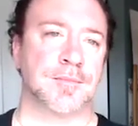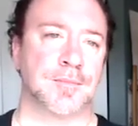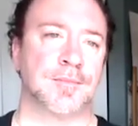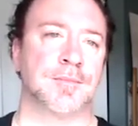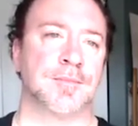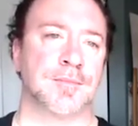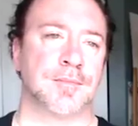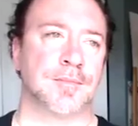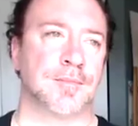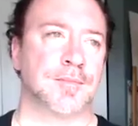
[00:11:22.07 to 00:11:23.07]

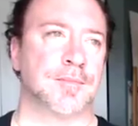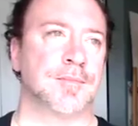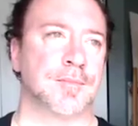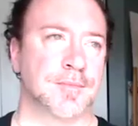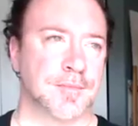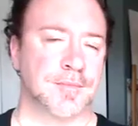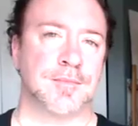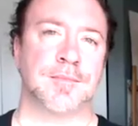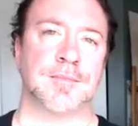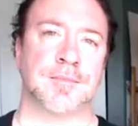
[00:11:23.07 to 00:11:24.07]

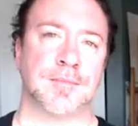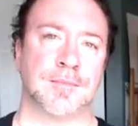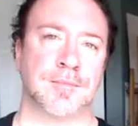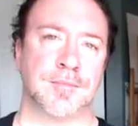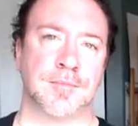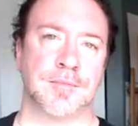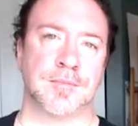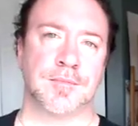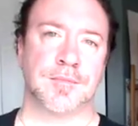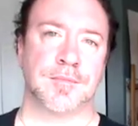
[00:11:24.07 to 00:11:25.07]

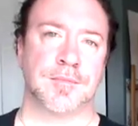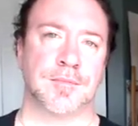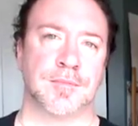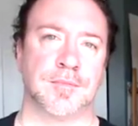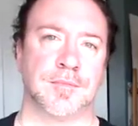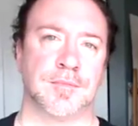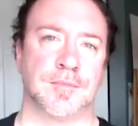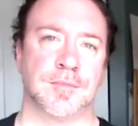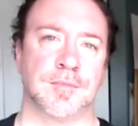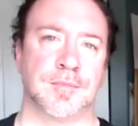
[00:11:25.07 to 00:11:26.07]

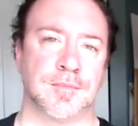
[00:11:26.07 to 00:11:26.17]
(silent)